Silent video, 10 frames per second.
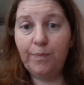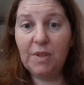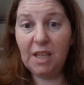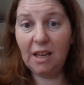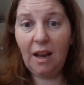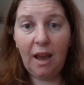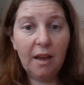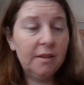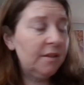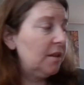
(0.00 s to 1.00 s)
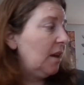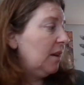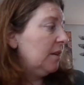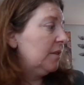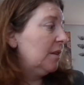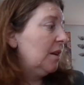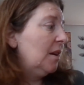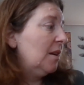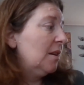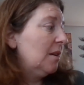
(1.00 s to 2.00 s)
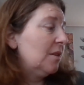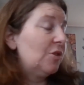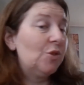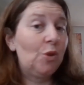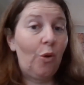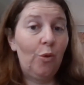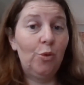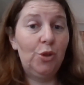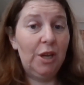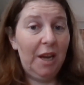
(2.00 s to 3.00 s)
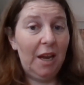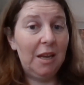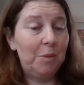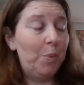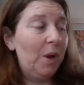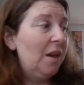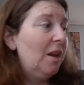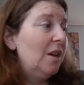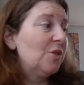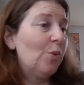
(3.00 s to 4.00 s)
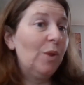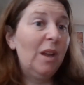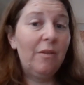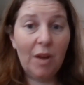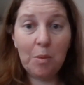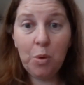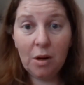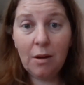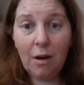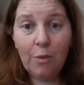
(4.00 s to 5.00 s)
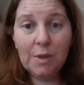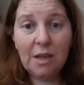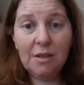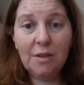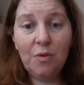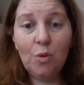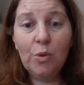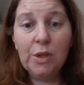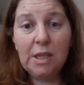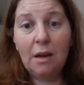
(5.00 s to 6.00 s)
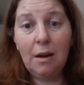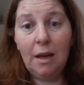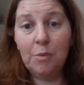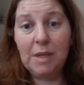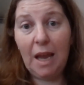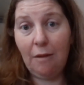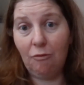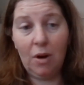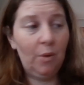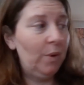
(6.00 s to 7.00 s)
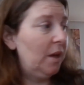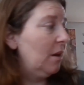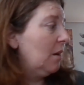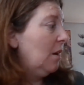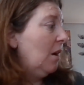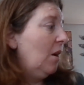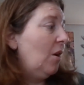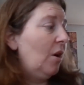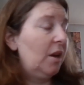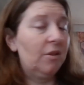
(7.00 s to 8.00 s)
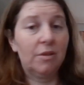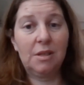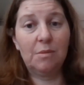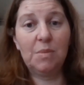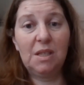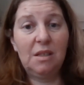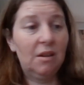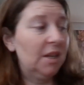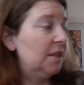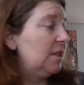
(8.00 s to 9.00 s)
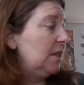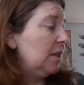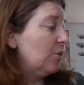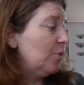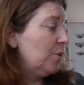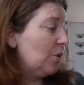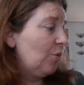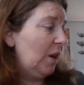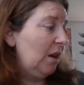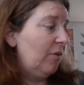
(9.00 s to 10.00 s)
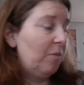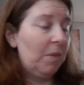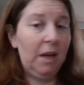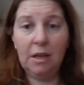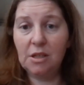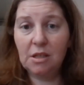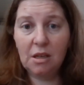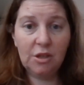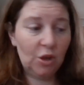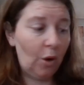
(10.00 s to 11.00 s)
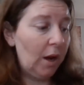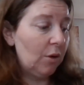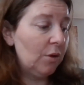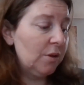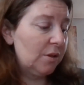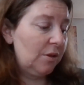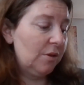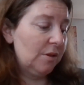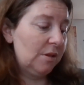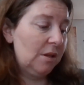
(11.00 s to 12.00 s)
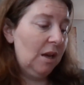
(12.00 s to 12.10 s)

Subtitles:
secondhand and so cheap. So all that fabric I was hunting for, suddenly it was everywhere. I got some serious deals ready for my next dye lot, because